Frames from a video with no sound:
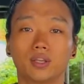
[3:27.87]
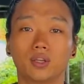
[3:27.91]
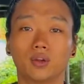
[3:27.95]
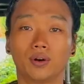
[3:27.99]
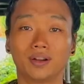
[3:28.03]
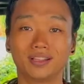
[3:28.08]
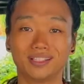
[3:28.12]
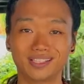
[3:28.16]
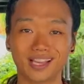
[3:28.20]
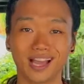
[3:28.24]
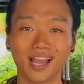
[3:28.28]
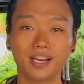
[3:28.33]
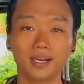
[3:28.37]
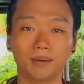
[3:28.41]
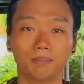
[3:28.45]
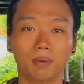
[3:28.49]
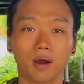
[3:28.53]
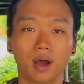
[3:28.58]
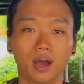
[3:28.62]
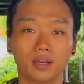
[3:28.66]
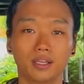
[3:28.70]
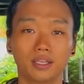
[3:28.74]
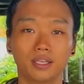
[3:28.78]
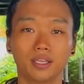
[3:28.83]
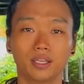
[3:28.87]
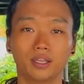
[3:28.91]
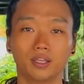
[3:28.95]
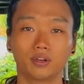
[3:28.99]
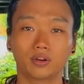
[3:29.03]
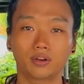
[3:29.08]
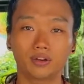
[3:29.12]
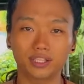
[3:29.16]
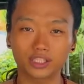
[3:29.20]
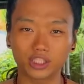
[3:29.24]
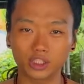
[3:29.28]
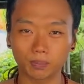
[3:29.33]
your entire body, you're
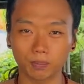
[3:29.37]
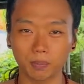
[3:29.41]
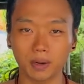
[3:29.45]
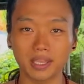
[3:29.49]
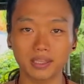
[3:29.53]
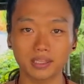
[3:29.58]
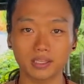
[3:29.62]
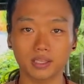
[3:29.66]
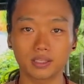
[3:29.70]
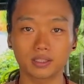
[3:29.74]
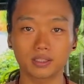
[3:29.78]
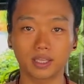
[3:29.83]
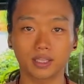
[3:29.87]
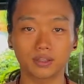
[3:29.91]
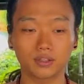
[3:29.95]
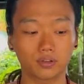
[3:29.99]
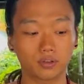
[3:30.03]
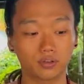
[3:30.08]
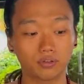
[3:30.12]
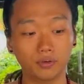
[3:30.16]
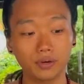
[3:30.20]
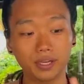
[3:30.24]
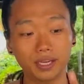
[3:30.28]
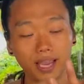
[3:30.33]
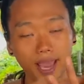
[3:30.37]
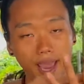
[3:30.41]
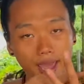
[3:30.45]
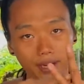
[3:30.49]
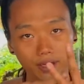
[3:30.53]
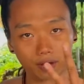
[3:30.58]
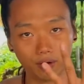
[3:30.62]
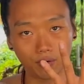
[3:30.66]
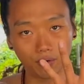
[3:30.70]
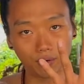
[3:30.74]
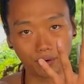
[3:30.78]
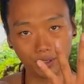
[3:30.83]
gonna split it into 3
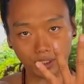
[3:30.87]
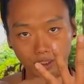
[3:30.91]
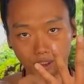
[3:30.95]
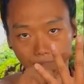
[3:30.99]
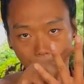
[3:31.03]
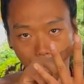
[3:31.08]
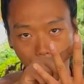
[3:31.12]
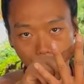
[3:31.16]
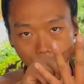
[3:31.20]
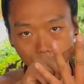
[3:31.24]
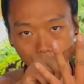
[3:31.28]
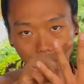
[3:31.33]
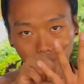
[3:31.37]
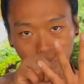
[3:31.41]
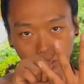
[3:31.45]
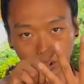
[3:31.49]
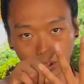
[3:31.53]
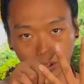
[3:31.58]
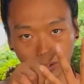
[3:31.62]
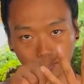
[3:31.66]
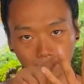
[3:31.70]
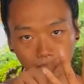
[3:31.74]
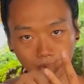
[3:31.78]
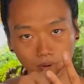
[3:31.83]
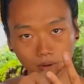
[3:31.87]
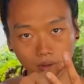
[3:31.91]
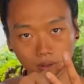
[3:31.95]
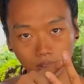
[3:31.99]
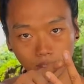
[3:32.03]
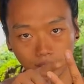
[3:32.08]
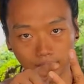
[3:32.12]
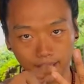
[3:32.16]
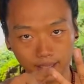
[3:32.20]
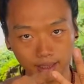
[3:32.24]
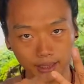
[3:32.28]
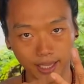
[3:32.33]
categories: push, pull,
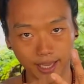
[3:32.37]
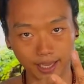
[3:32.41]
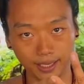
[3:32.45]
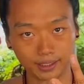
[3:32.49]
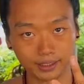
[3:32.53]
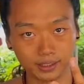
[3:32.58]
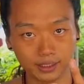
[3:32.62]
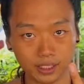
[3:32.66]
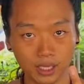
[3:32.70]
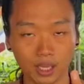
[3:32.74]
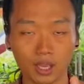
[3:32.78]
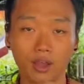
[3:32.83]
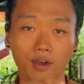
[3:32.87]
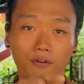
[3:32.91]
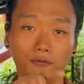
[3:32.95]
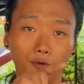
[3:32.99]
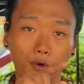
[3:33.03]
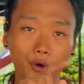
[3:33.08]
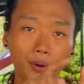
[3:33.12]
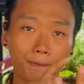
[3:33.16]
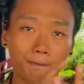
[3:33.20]
and legs. For the